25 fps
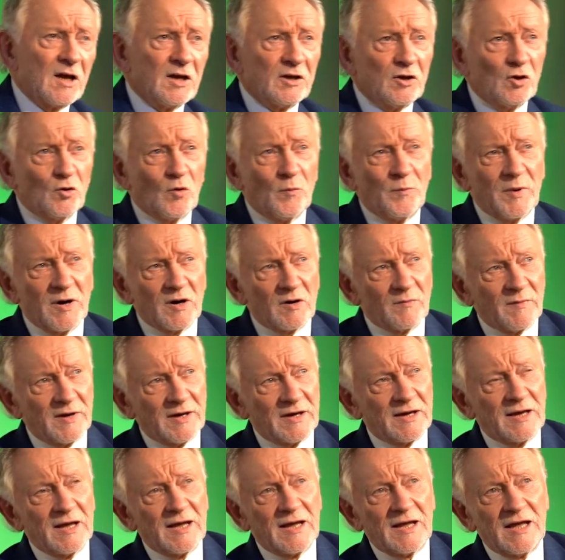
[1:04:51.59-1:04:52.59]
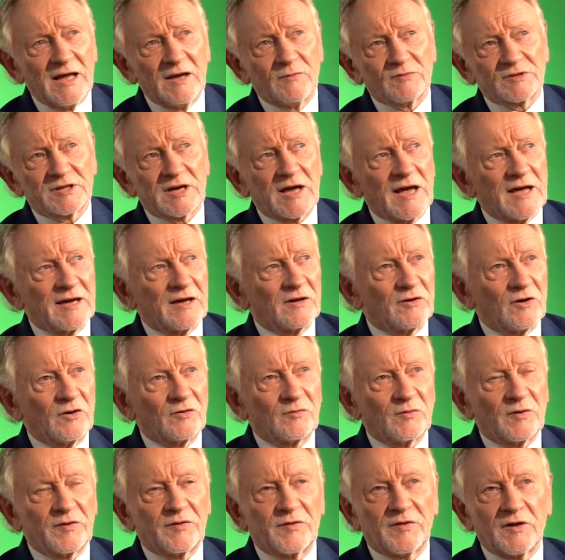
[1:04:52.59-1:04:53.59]
You know, bear in mind, he was hanging out
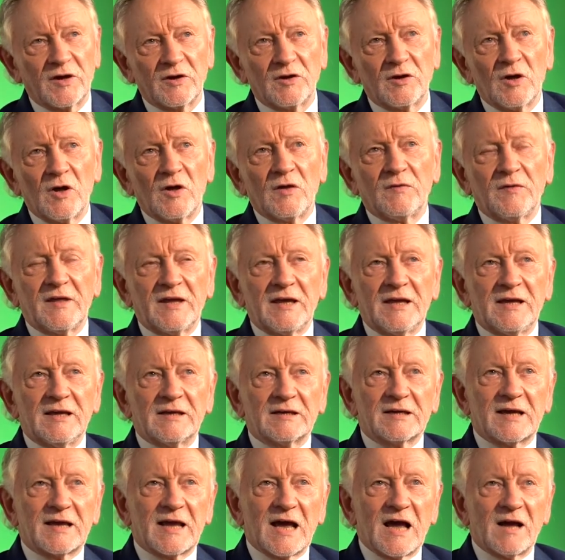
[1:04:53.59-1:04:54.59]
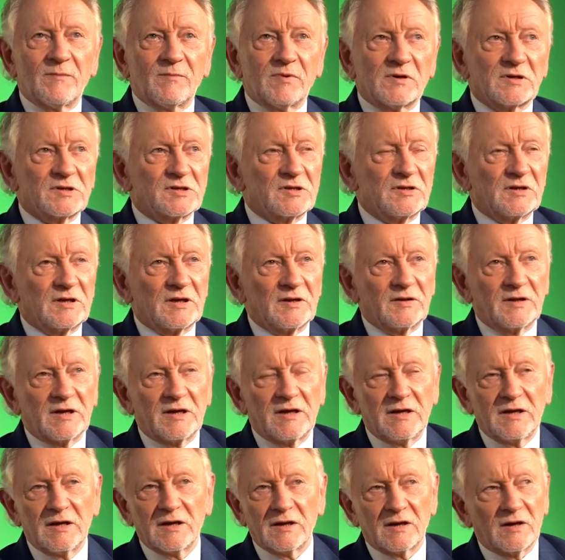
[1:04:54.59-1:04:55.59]
with the, the Ian Campbells and the,
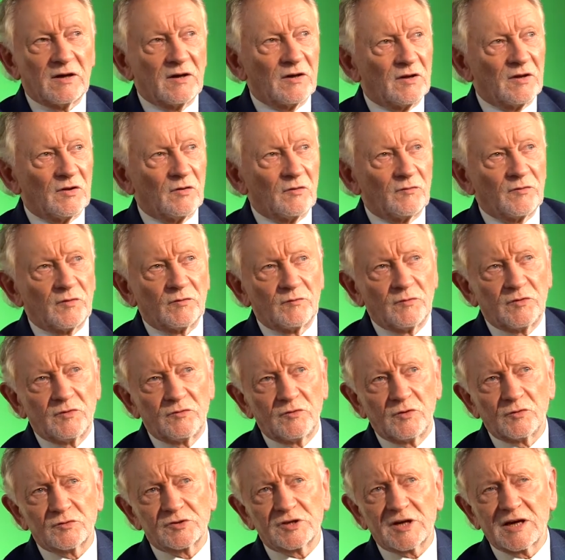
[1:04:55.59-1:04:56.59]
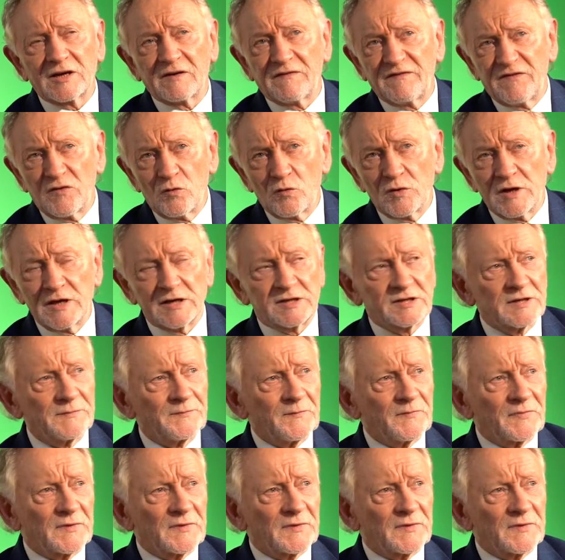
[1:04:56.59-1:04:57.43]
the, uh, the those kind of folkies,